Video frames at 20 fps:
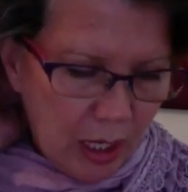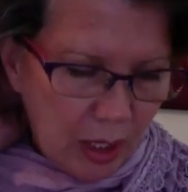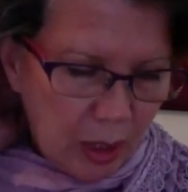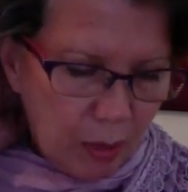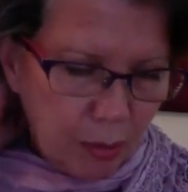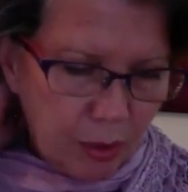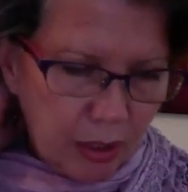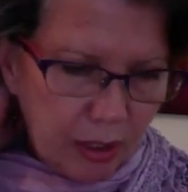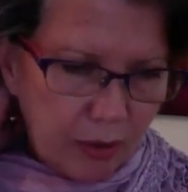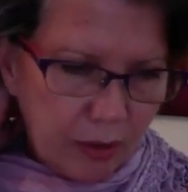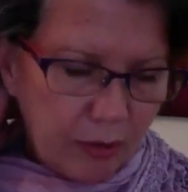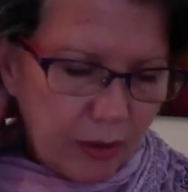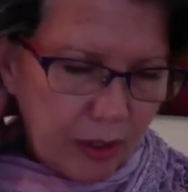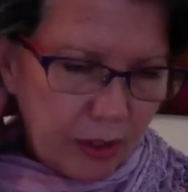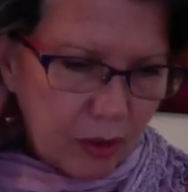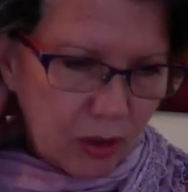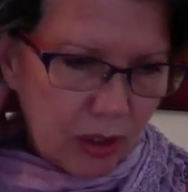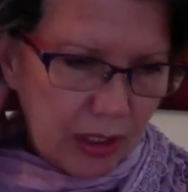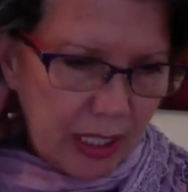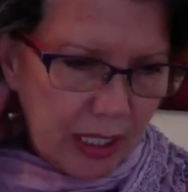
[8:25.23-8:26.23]
you bring your
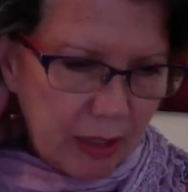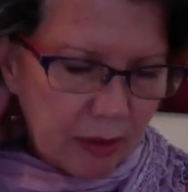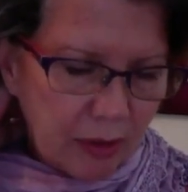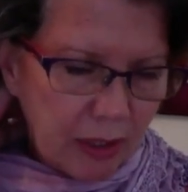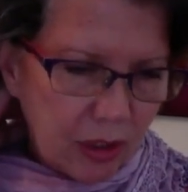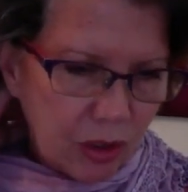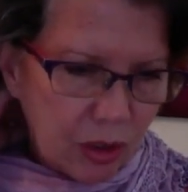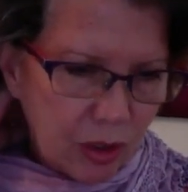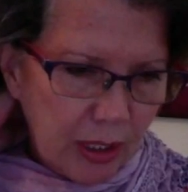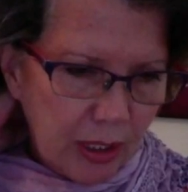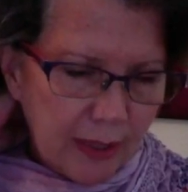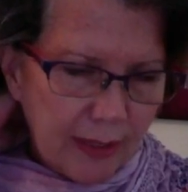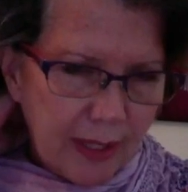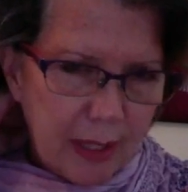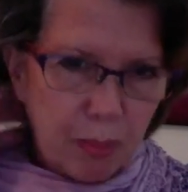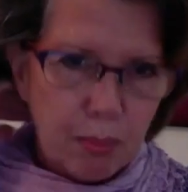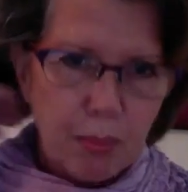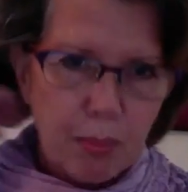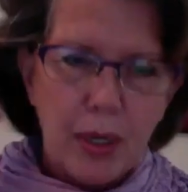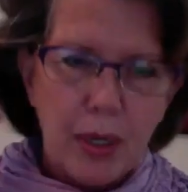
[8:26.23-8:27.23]
fingers down. As you hit
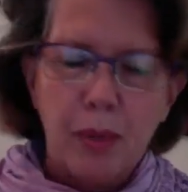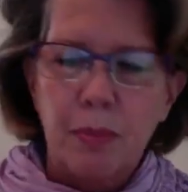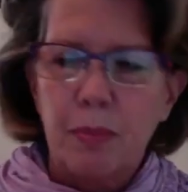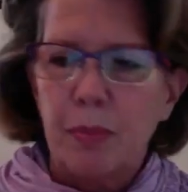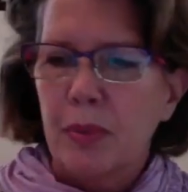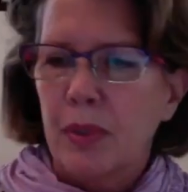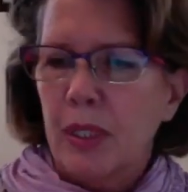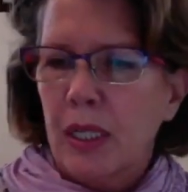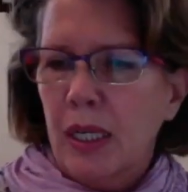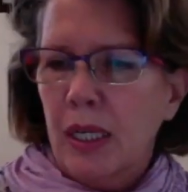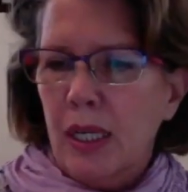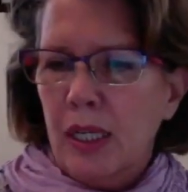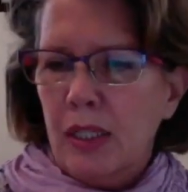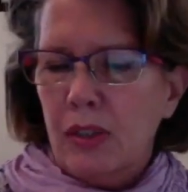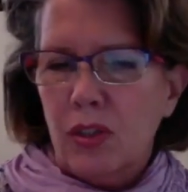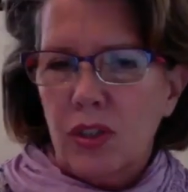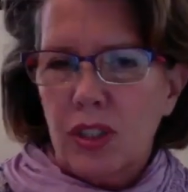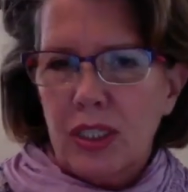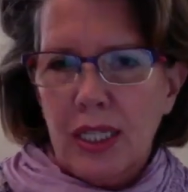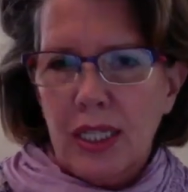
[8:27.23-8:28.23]
that bump,
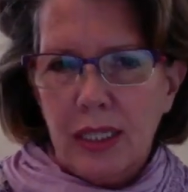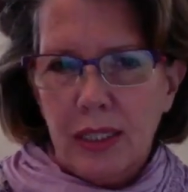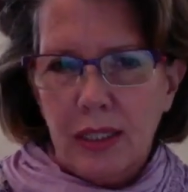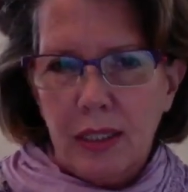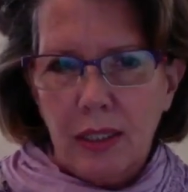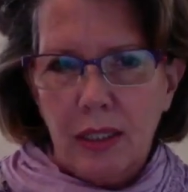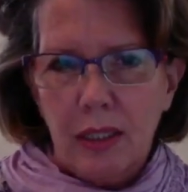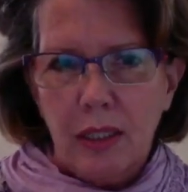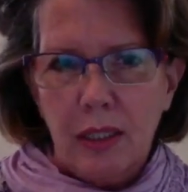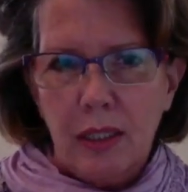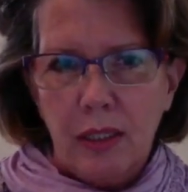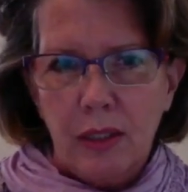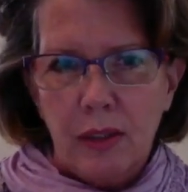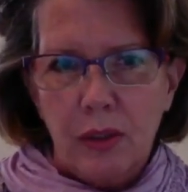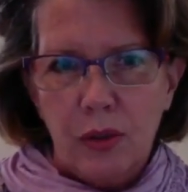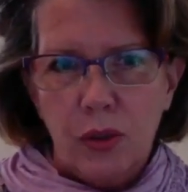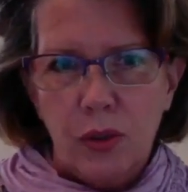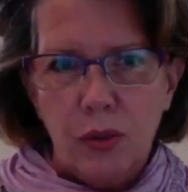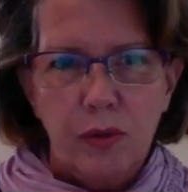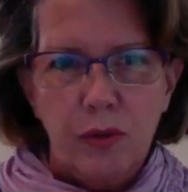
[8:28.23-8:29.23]
just take
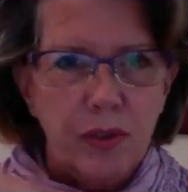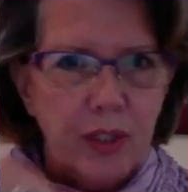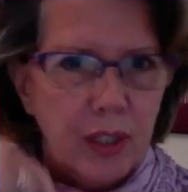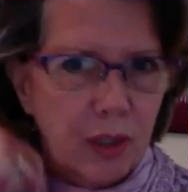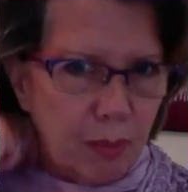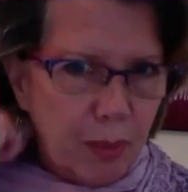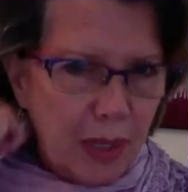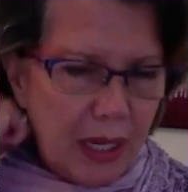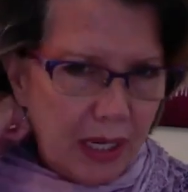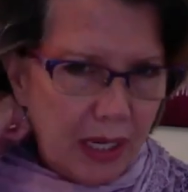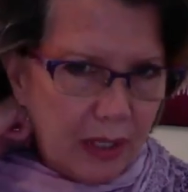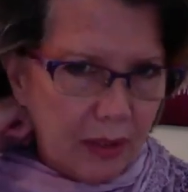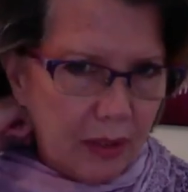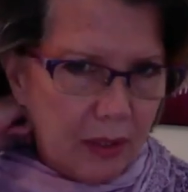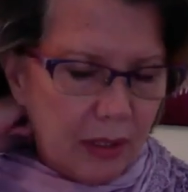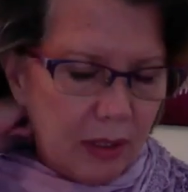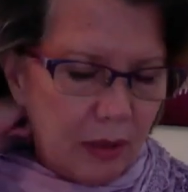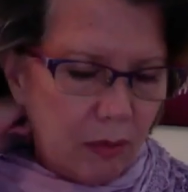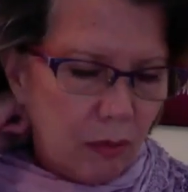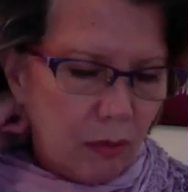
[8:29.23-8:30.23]
2 finger
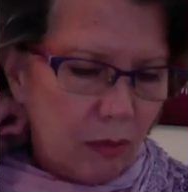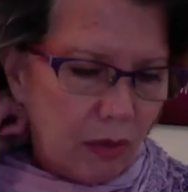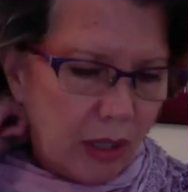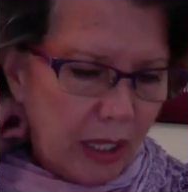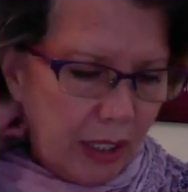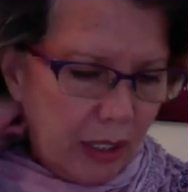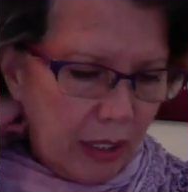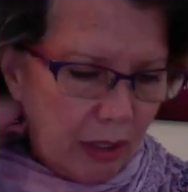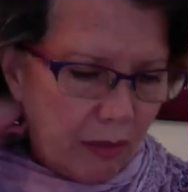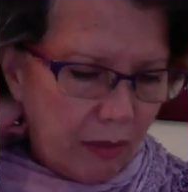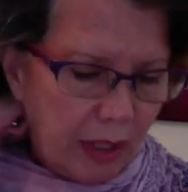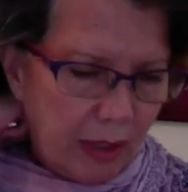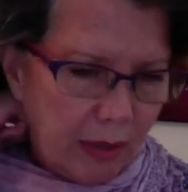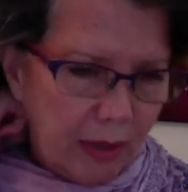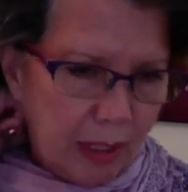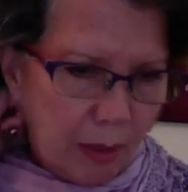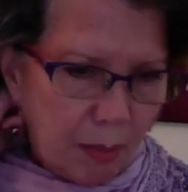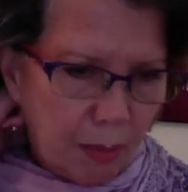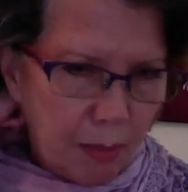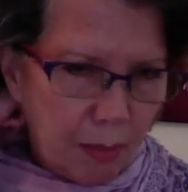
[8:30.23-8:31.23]
pads right around
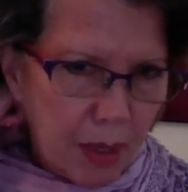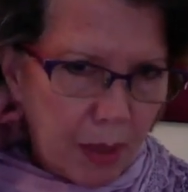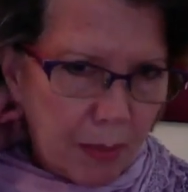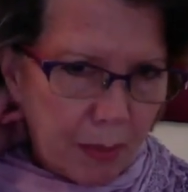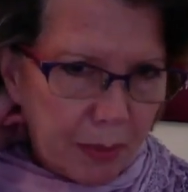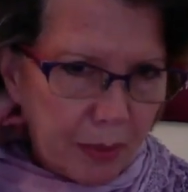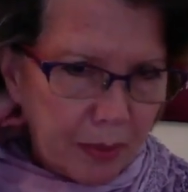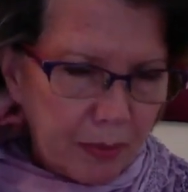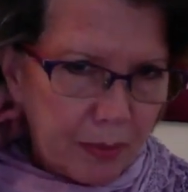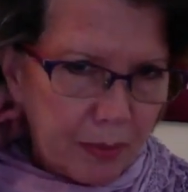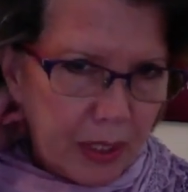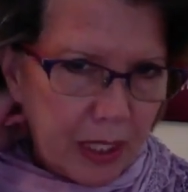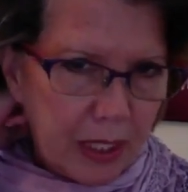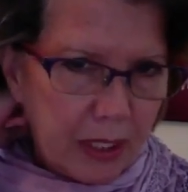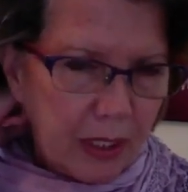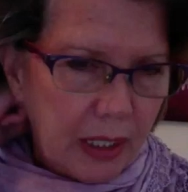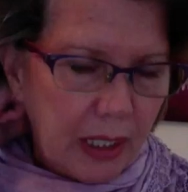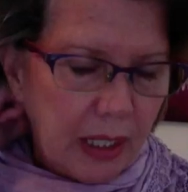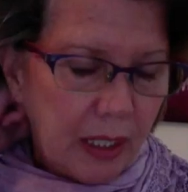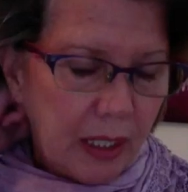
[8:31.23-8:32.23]
that bump
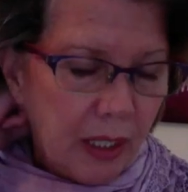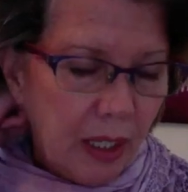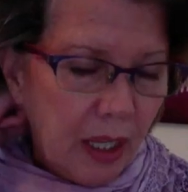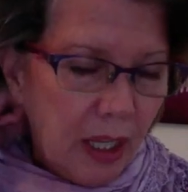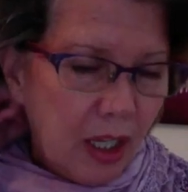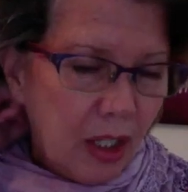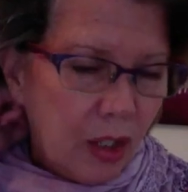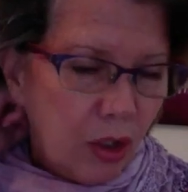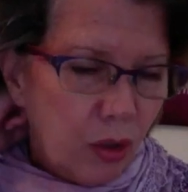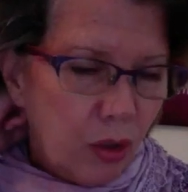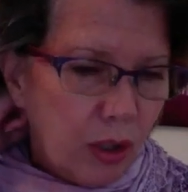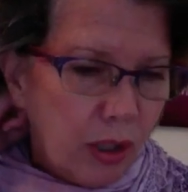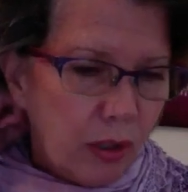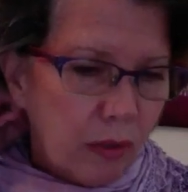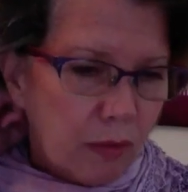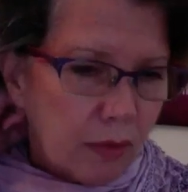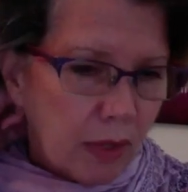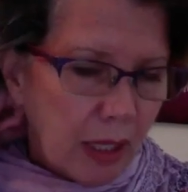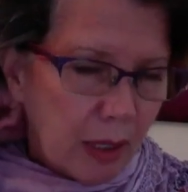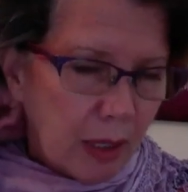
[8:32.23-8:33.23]
area. You
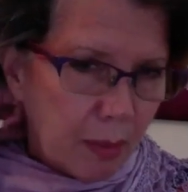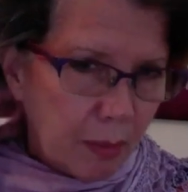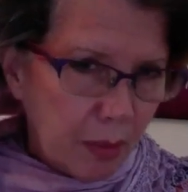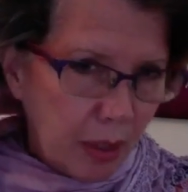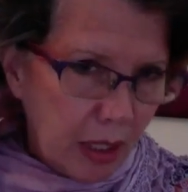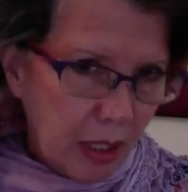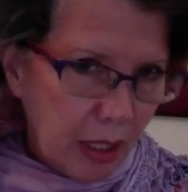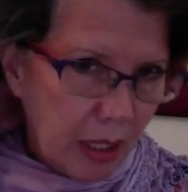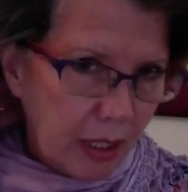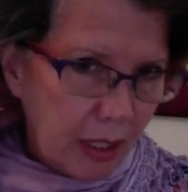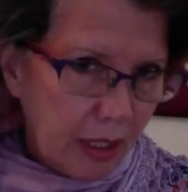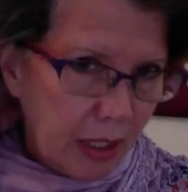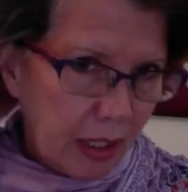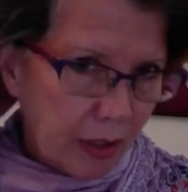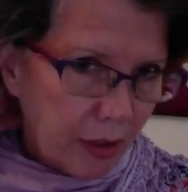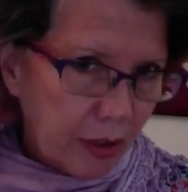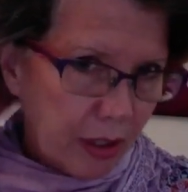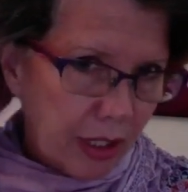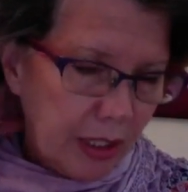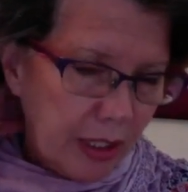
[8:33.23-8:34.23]
can rub. The
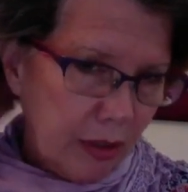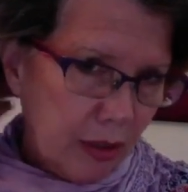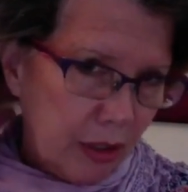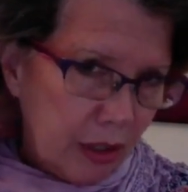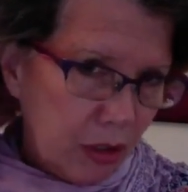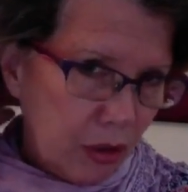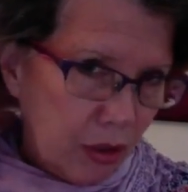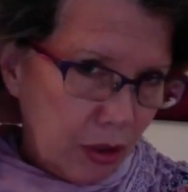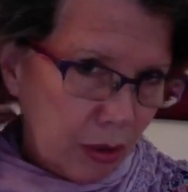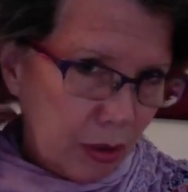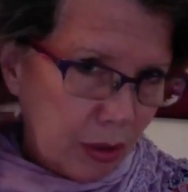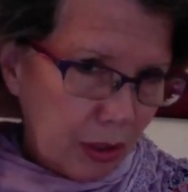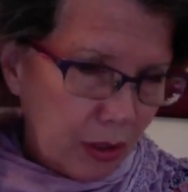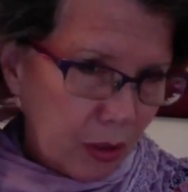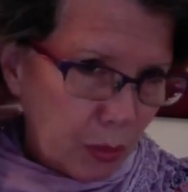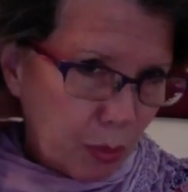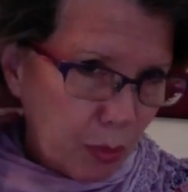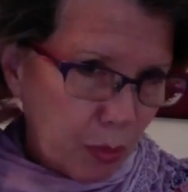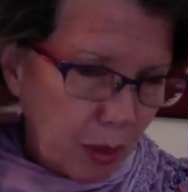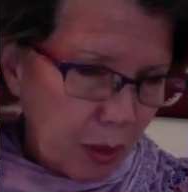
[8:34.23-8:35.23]
other thing you can do on
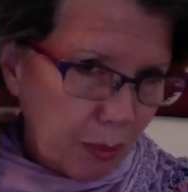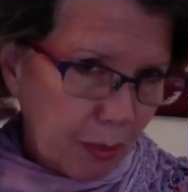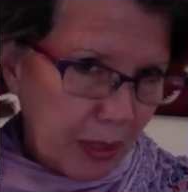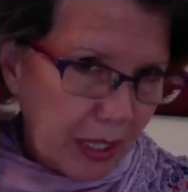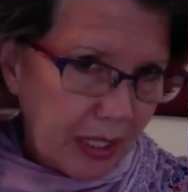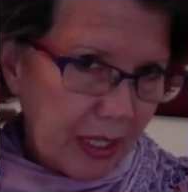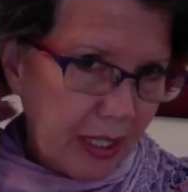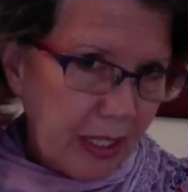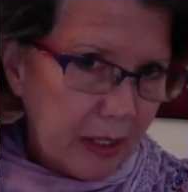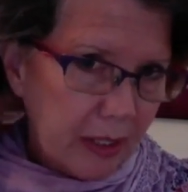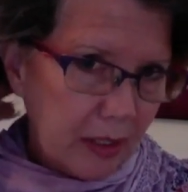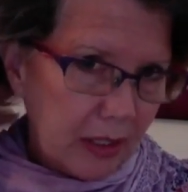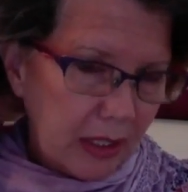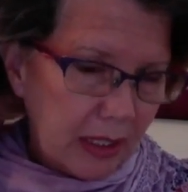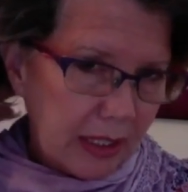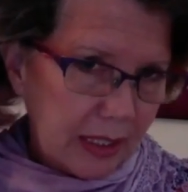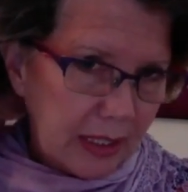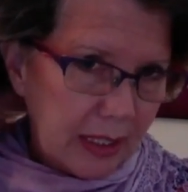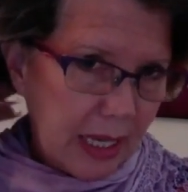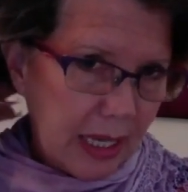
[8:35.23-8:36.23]
this point back here
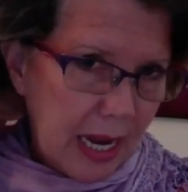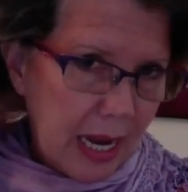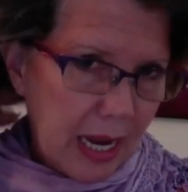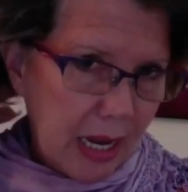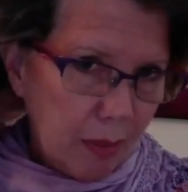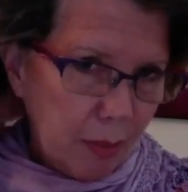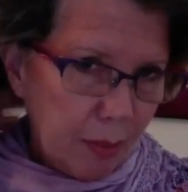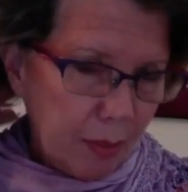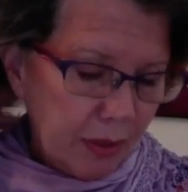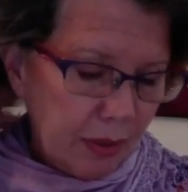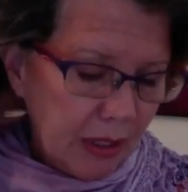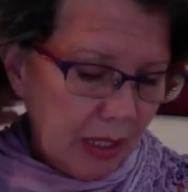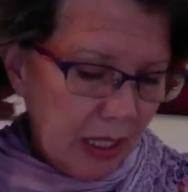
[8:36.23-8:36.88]
is tap.